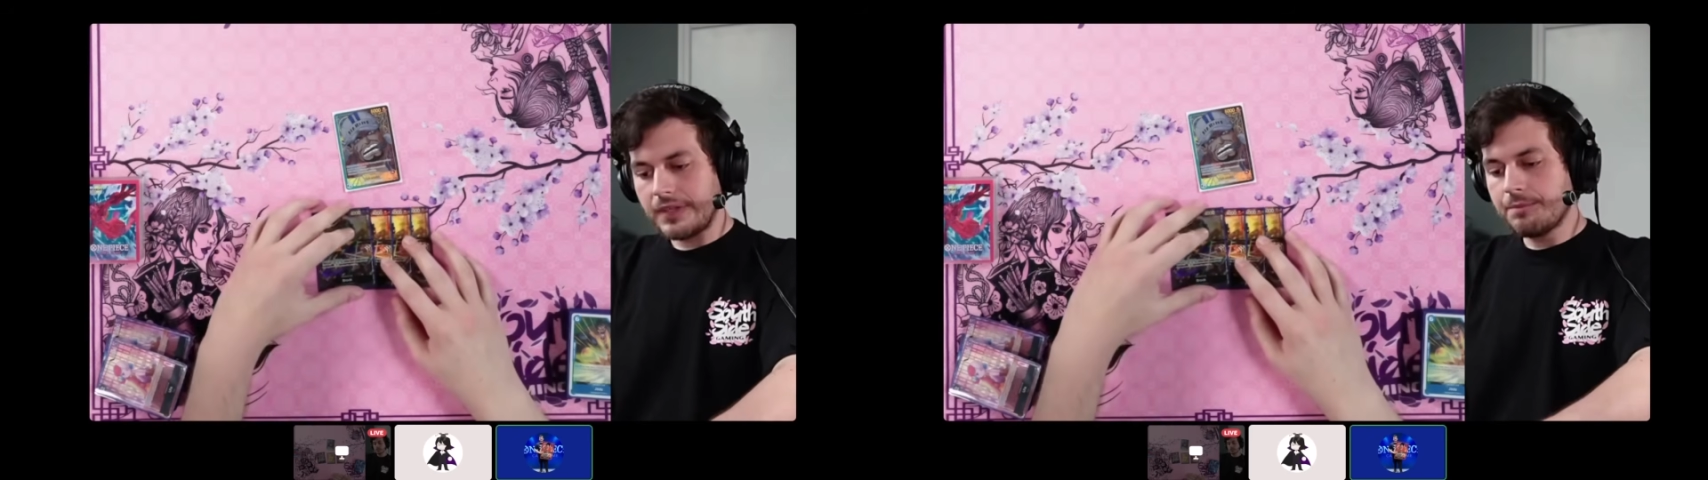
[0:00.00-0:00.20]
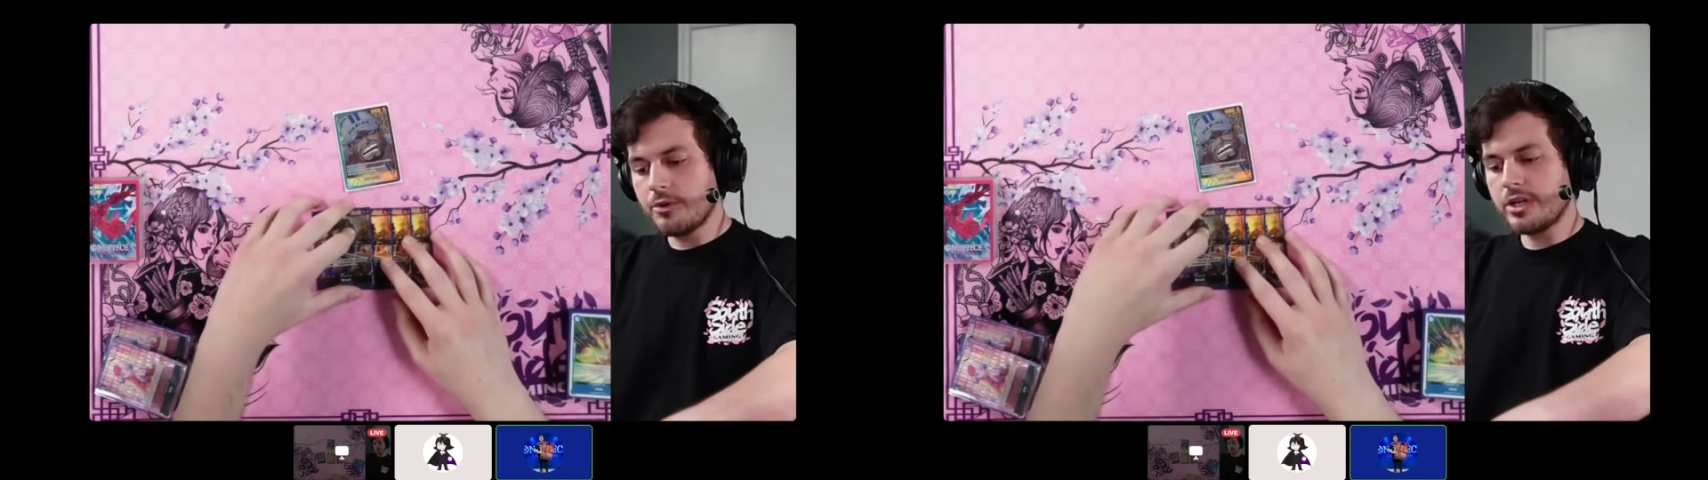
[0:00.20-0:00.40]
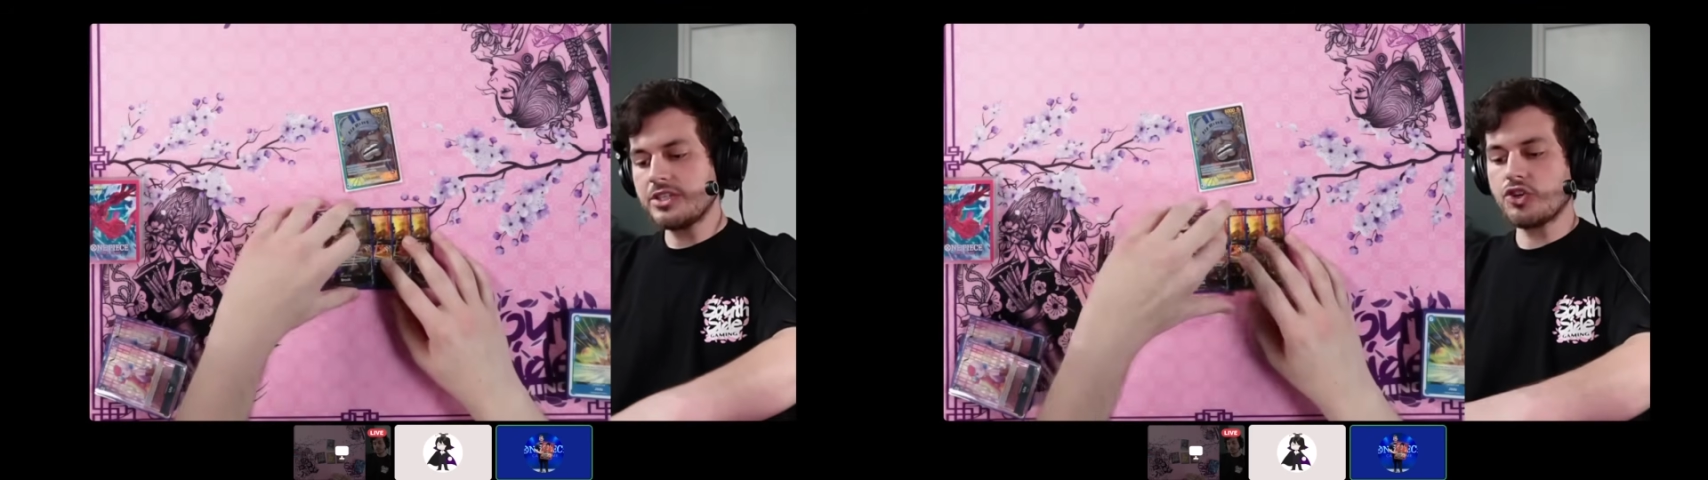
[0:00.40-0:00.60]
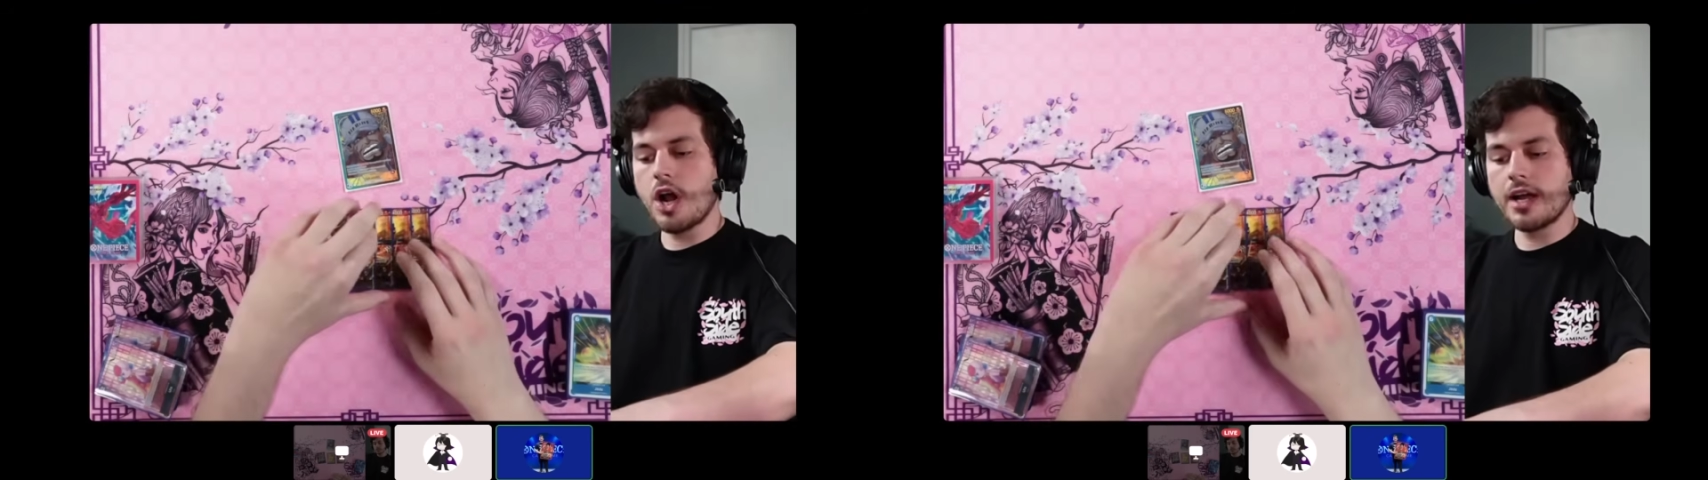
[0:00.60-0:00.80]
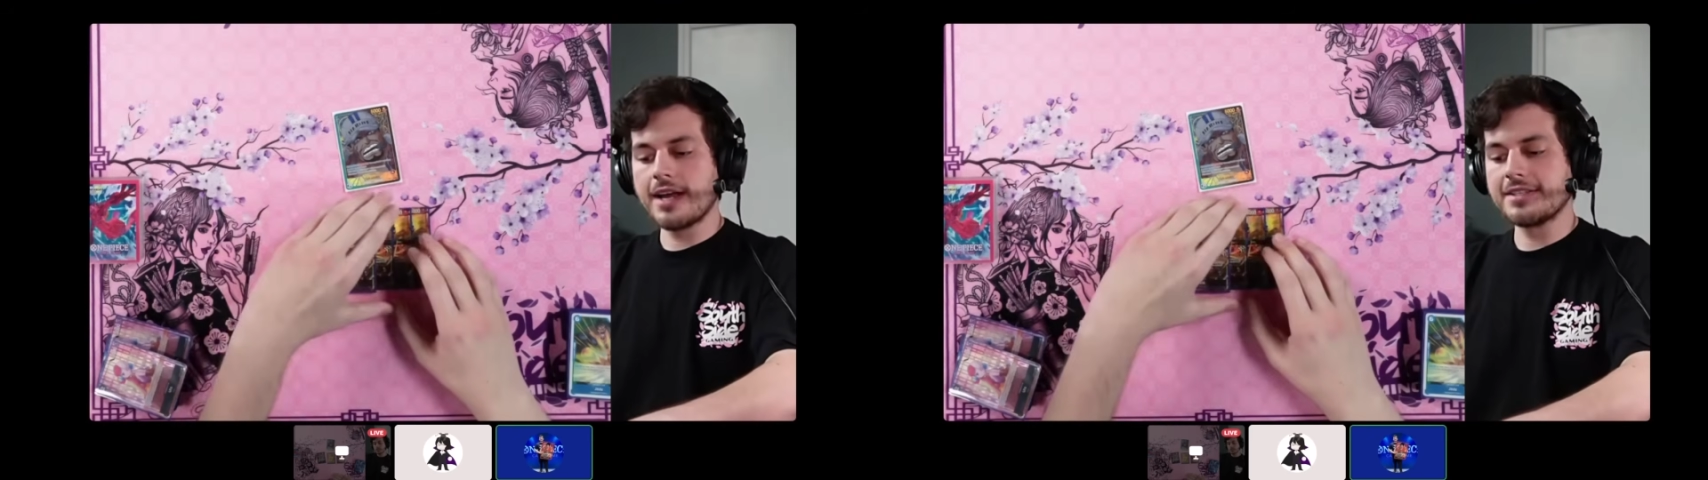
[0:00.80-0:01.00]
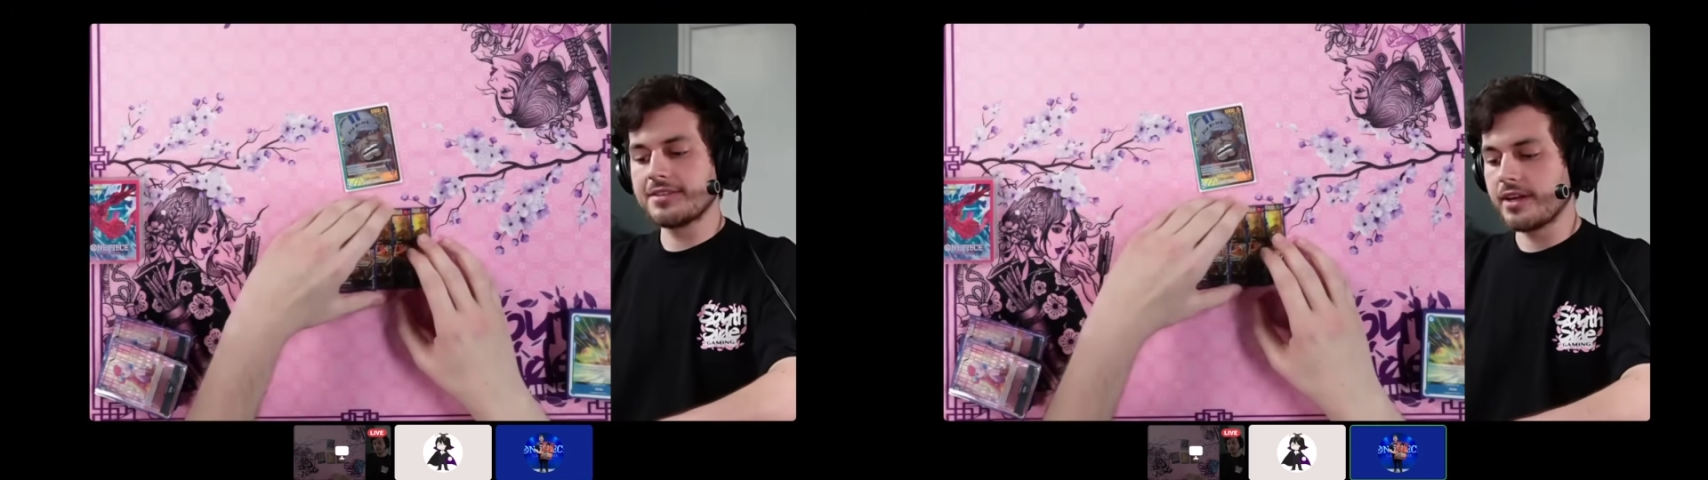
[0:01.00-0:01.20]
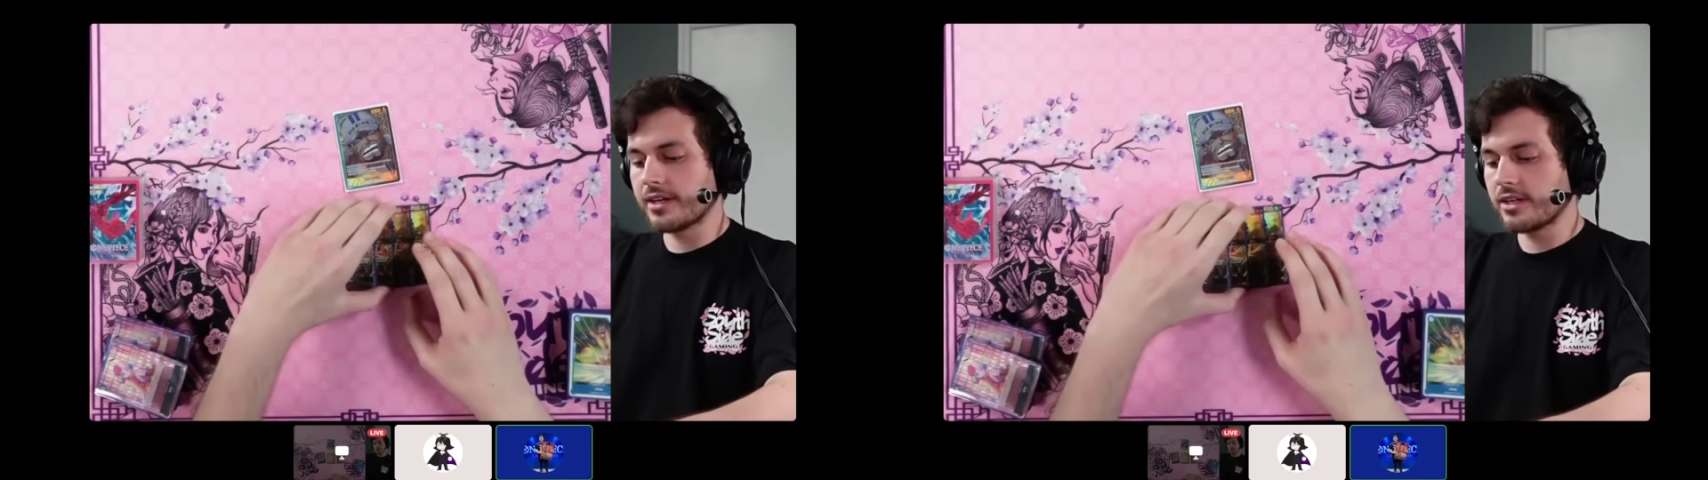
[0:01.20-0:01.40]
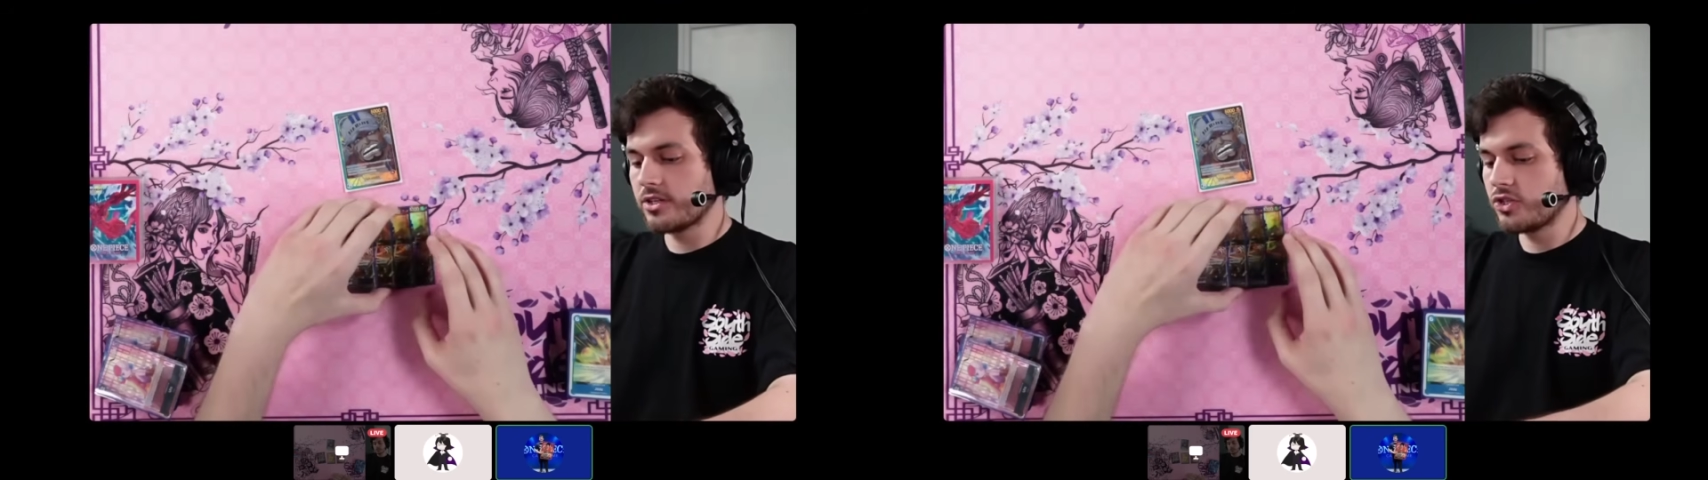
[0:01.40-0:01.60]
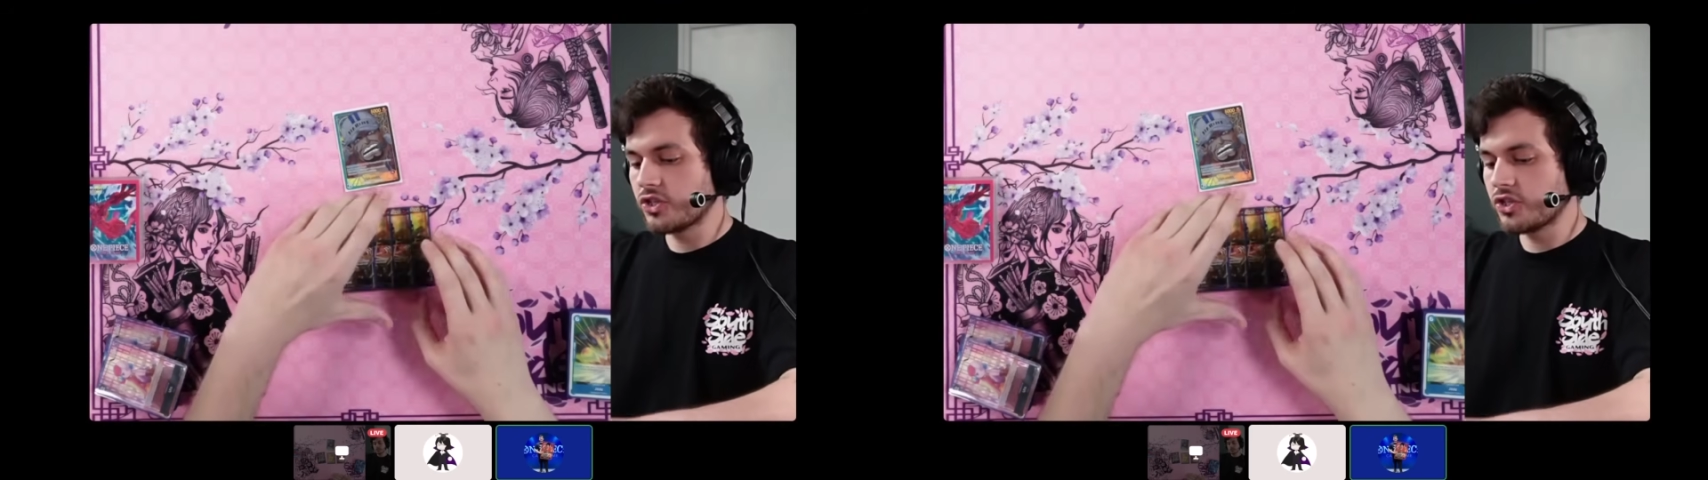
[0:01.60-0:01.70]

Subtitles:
strong against like just